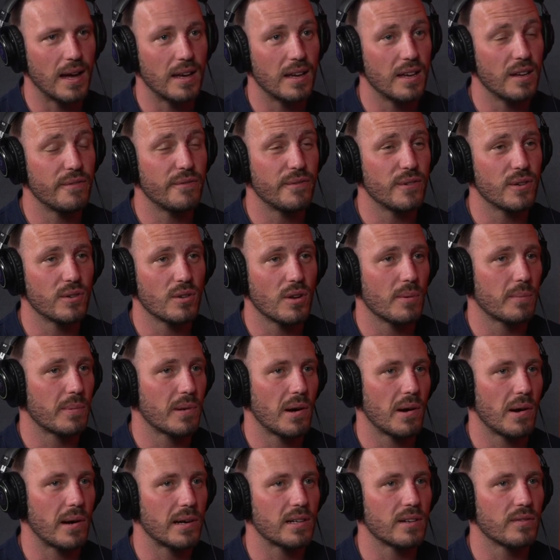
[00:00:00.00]
if you're not
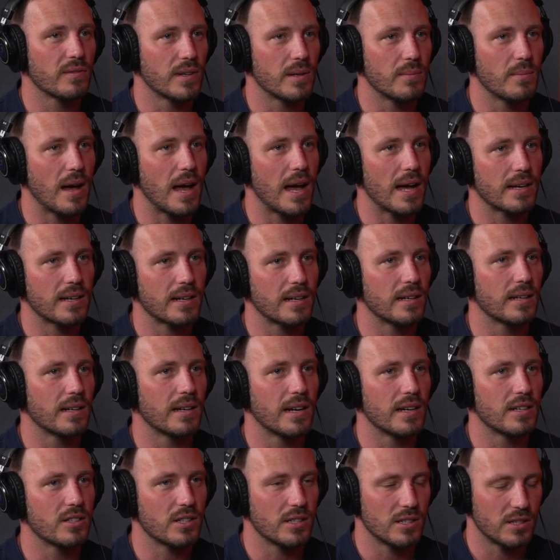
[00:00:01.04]
proactively marketing and
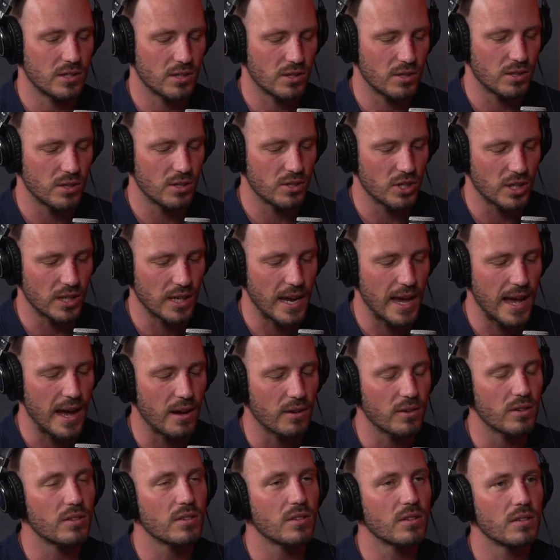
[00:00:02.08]
actually searching
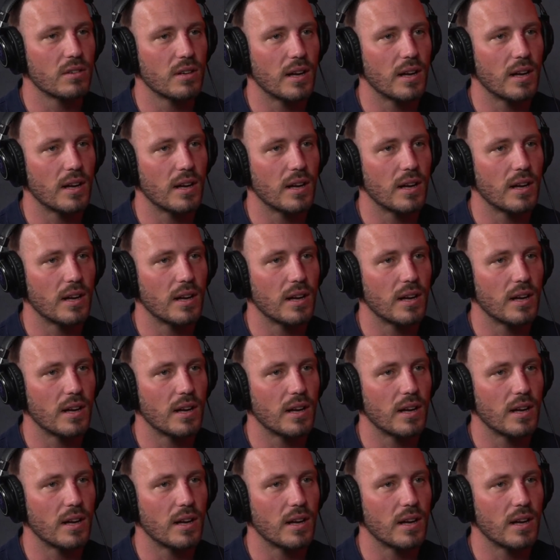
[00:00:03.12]
out